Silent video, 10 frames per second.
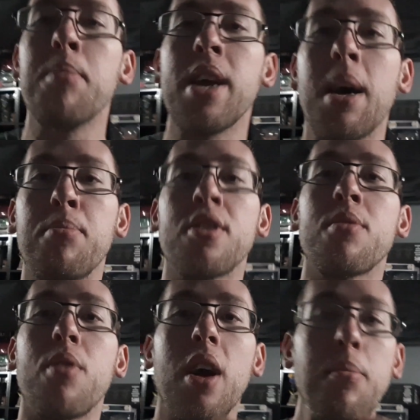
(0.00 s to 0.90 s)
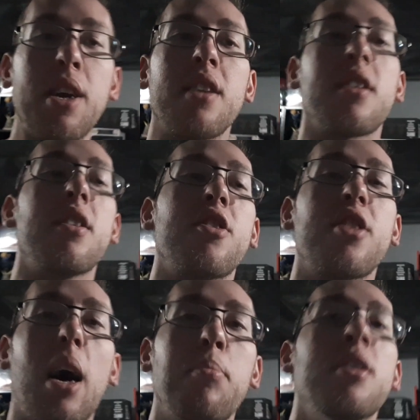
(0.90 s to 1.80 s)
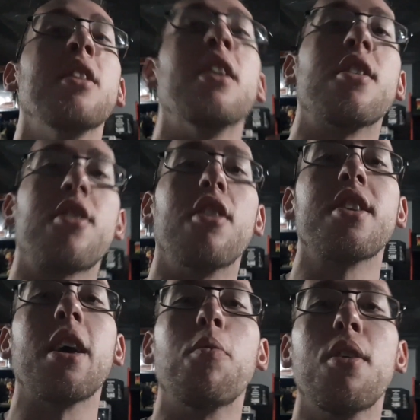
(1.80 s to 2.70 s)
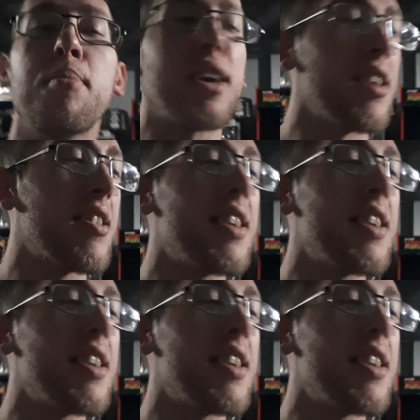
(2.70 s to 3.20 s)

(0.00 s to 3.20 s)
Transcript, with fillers: Minneapolis where I basically just stop it and then I'll start day one because